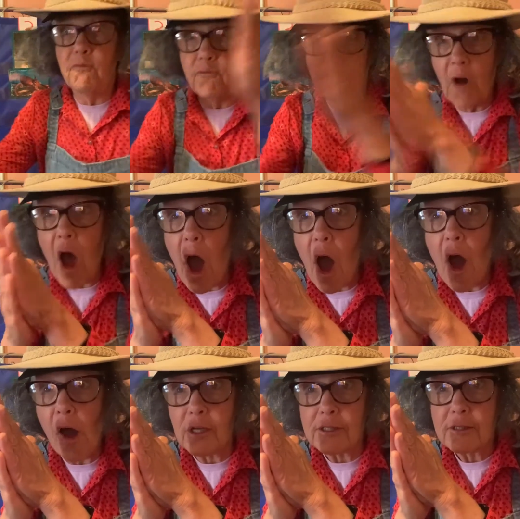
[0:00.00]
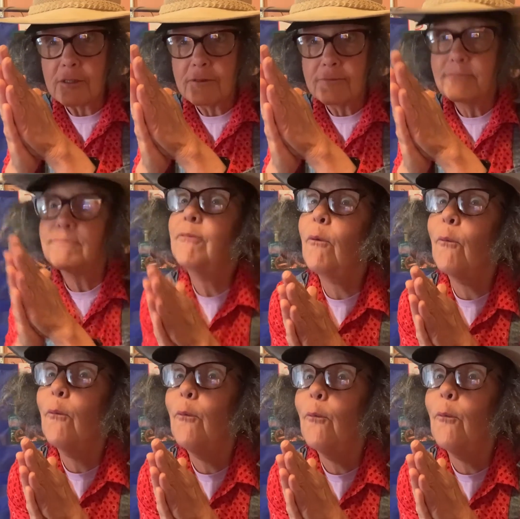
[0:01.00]
Frog
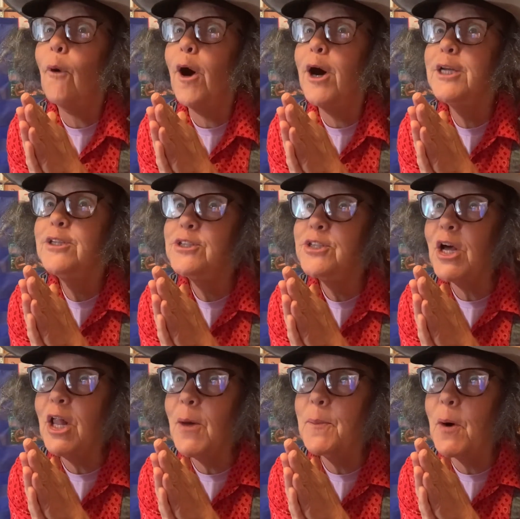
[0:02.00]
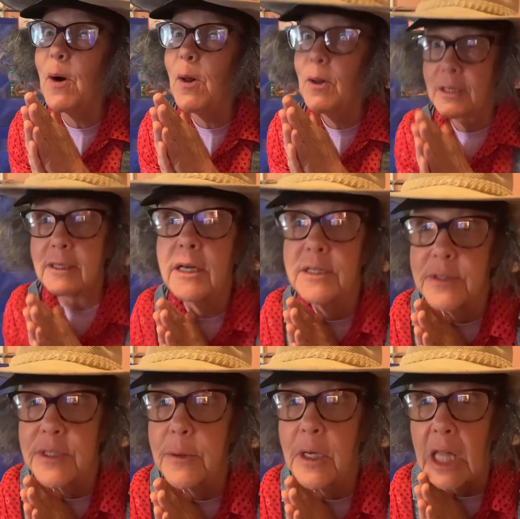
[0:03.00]
one syllable, 'cause
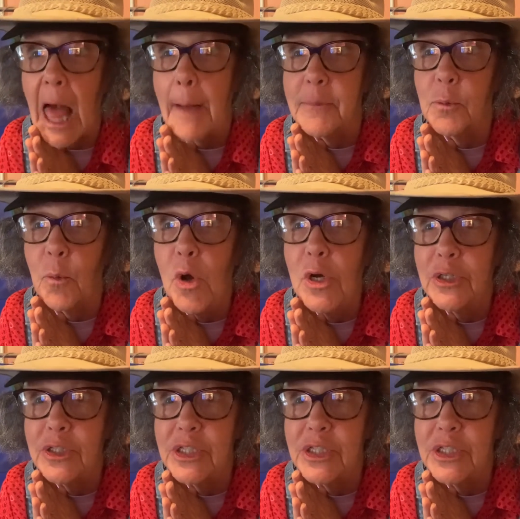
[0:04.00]
he clapped one